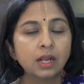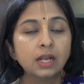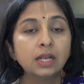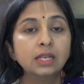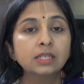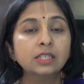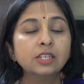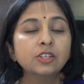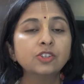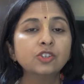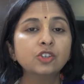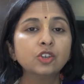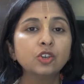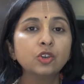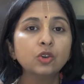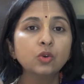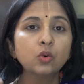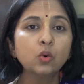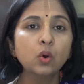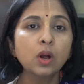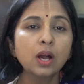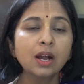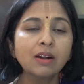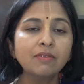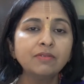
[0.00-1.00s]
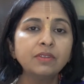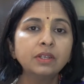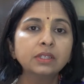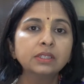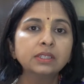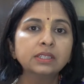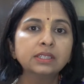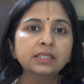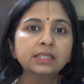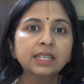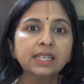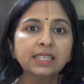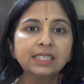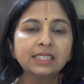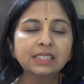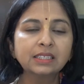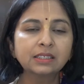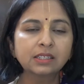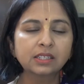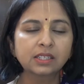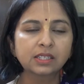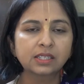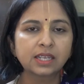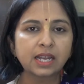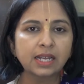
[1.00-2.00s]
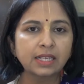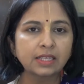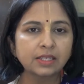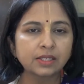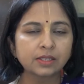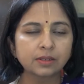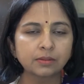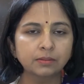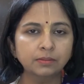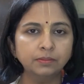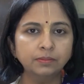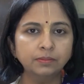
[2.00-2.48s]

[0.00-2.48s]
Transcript: Since you have the sixth sense,